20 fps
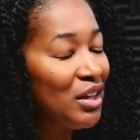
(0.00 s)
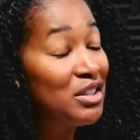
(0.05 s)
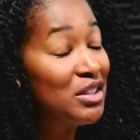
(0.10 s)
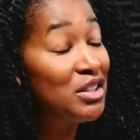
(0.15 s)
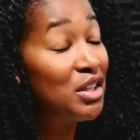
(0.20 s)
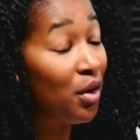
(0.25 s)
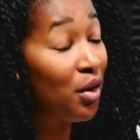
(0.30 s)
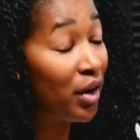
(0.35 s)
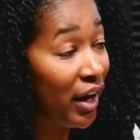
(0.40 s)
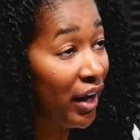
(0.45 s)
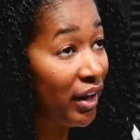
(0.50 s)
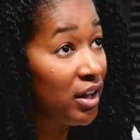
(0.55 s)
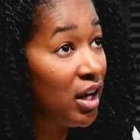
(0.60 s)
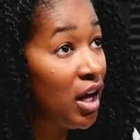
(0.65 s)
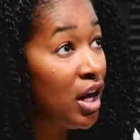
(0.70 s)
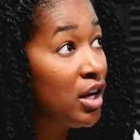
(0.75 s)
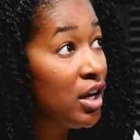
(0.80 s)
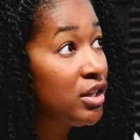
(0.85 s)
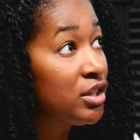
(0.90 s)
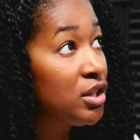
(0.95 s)
So okay,
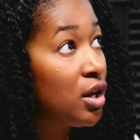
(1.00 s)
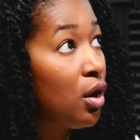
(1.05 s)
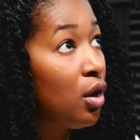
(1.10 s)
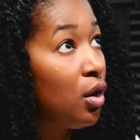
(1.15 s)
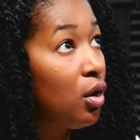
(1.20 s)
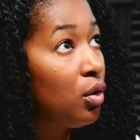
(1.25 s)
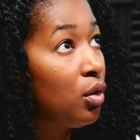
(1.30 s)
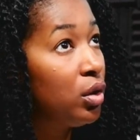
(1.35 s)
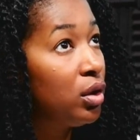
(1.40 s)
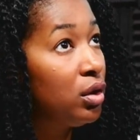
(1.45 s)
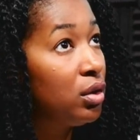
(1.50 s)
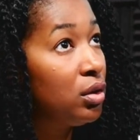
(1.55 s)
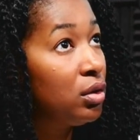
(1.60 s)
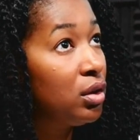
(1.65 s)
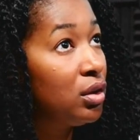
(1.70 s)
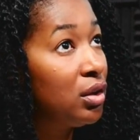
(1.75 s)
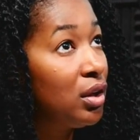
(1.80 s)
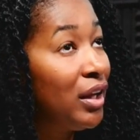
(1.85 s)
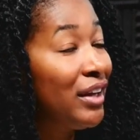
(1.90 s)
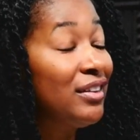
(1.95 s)
so
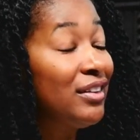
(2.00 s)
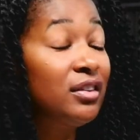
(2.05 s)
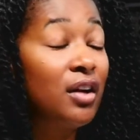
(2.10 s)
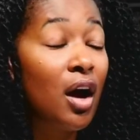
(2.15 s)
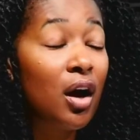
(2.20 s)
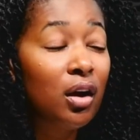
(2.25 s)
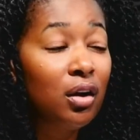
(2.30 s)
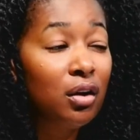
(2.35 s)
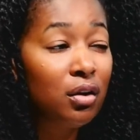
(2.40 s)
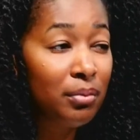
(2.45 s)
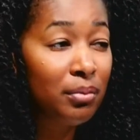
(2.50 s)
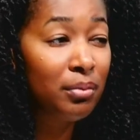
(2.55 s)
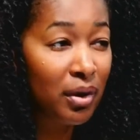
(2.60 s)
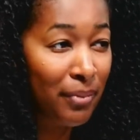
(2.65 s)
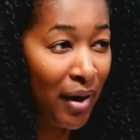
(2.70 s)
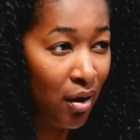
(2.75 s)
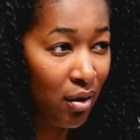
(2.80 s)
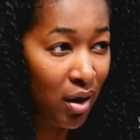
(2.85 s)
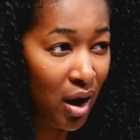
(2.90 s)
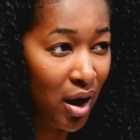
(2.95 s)
let's talk a little bit
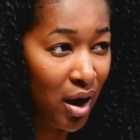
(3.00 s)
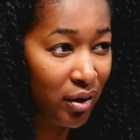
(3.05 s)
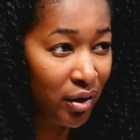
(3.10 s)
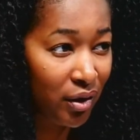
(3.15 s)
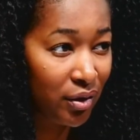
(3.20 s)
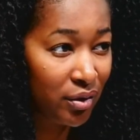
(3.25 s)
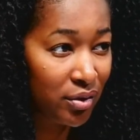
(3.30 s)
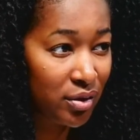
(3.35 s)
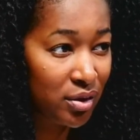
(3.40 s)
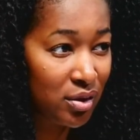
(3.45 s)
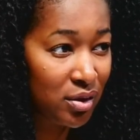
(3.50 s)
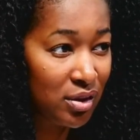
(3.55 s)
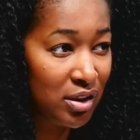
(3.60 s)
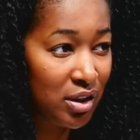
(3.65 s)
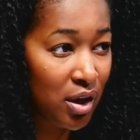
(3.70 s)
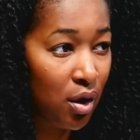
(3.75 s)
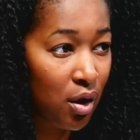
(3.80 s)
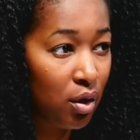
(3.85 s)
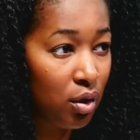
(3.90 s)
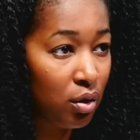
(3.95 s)
about condos. Mm-hmm.
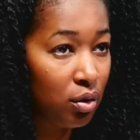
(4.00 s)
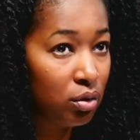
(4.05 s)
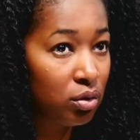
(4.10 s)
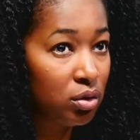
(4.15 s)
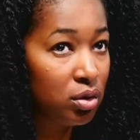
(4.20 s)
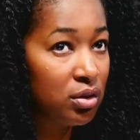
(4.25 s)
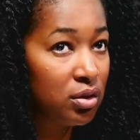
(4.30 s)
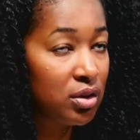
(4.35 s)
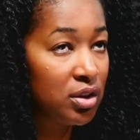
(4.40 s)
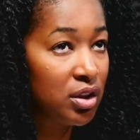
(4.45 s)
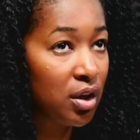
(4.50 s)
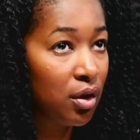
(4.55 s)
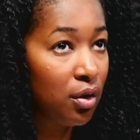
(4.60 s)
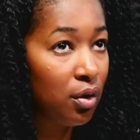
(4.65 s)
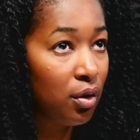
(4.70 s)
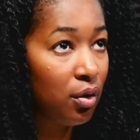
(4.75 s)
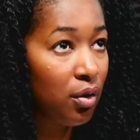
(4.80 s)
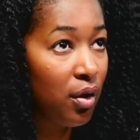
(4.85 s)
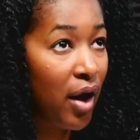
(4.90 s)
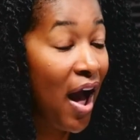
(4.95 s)
So
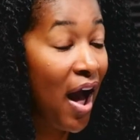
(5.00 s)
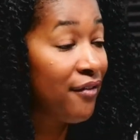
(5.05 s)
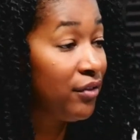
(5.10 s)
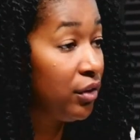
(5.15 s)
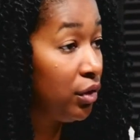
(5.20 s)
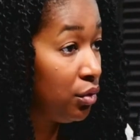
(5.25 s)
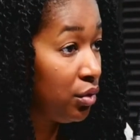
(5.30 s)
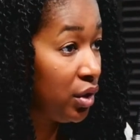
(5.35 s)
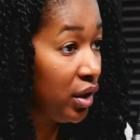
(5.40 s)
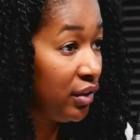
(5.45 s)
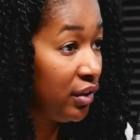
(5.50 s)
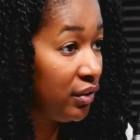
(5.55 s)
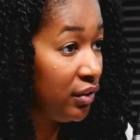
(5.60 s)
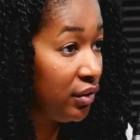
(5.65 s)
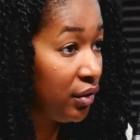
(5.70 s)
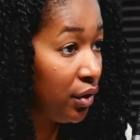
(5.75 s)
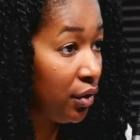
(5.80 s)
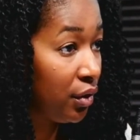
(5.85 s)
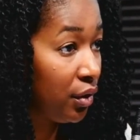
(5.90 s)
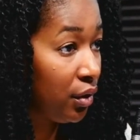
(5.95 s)
so have you
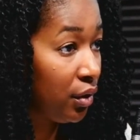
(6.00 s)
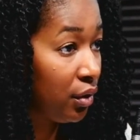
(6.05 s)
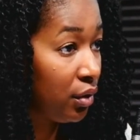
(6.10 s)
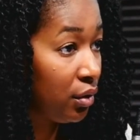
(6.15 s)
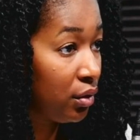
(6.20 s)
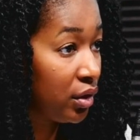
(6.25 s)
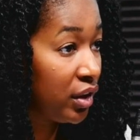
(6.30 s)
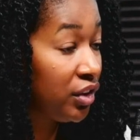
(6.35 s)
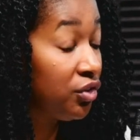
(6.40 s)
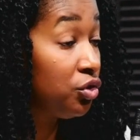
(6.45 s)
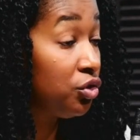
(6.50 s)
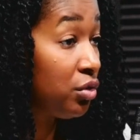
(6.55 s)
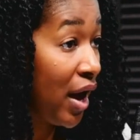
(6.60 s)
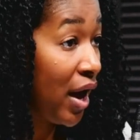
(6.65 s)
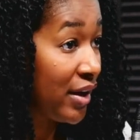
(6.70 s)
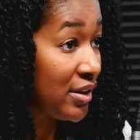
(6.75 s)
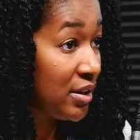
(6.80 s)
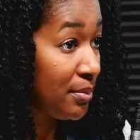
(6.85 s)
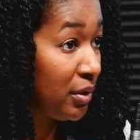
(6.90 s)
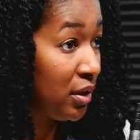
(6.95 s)
considered because you
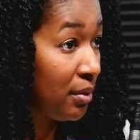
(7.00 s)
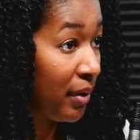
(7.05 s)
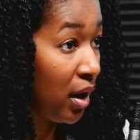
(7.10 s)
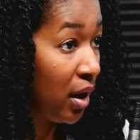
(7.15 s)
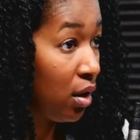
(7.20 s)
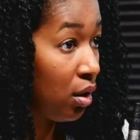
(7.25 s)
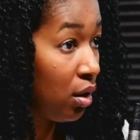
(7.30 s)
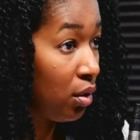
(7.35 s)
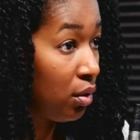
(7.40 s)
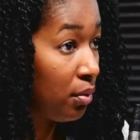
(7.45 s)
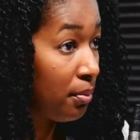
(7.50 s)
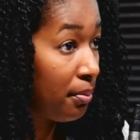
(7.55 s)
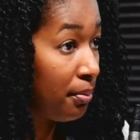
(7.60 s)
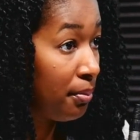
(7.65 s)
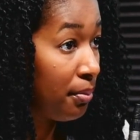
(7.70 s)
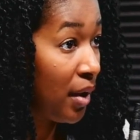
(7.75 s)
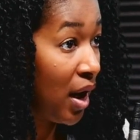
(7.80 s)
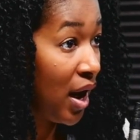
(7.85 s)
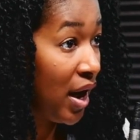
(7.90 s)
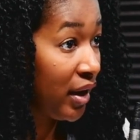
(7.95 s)
asked me about
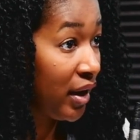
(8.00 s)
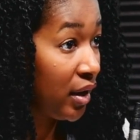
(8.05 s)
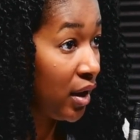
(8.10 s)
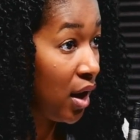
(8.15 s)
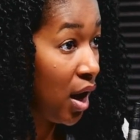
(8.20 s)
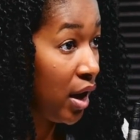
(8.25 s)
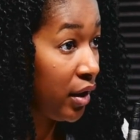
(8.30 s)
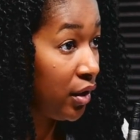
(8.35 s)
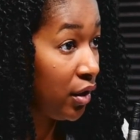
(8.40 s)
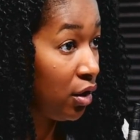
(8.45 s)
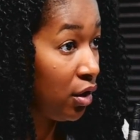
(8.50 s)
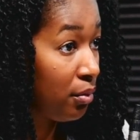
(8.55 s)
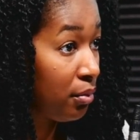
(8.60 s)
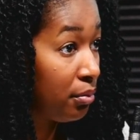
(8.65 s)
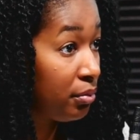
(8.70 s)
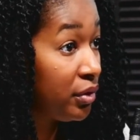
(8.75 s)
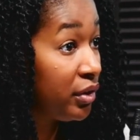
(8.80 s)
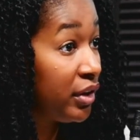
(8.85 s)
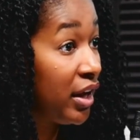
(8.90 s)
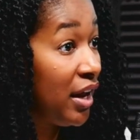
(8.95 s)
buying a
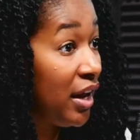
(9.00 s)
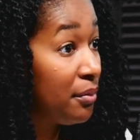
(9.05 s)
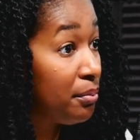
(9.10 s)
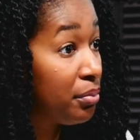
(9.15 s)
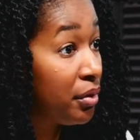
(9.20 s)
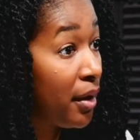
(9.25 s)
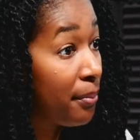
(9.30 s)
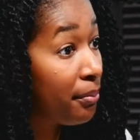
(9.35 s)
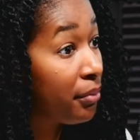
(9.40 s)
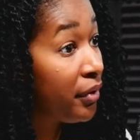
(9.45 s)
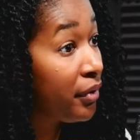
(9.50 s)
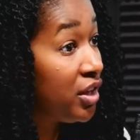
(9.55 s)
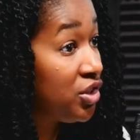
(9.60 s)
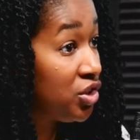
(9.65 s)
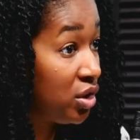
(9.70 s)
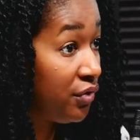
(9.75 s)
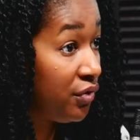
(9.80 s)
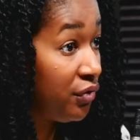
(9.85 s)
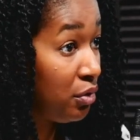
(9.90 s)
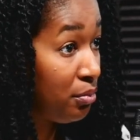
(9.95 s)
condo in
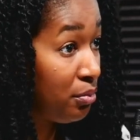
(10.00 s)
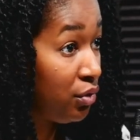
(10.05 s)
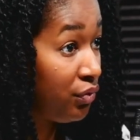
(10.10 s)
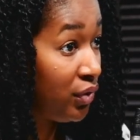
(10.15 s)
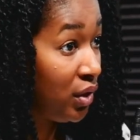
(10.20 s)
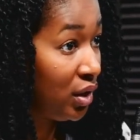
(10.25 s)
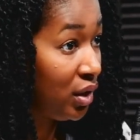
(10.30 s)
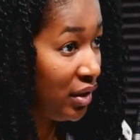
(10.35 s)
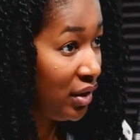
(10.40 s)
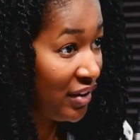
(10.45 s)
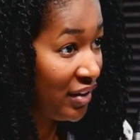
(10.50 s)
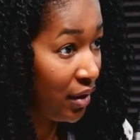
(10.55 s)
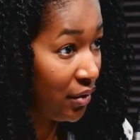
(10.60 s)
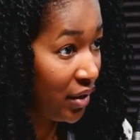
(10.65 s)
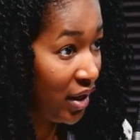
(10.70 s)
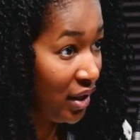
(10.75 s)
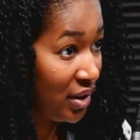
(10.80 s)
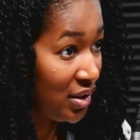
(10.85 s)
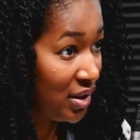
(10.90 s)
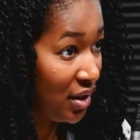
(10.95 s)
preparation of you moving? Is that
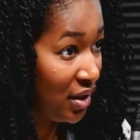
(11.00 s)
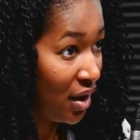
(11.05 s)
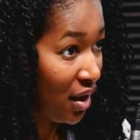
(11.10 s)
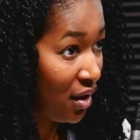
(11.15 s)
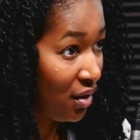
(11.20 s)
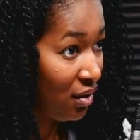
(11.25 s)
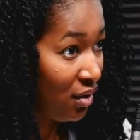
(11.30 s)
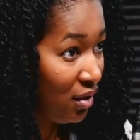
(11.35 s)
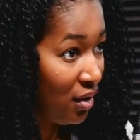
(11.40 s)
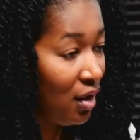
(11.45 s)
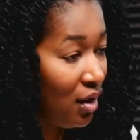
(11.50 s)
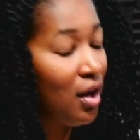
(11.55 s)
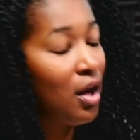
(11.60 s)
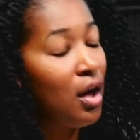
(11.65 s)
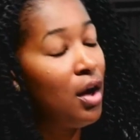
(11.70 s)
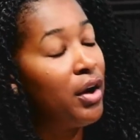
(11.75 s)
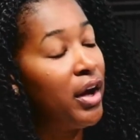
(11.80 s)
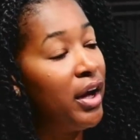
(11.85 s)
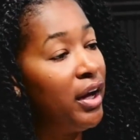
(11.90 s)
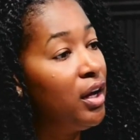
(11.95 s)
mm-hmm. okay to mm-hmm. say that? Yeah. Yeah.
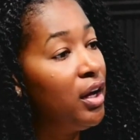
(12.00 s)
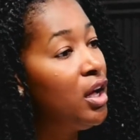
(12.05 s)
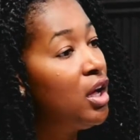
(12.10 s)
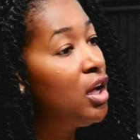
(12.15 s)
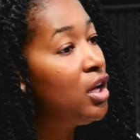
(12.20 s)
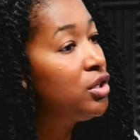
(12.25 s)
Okay.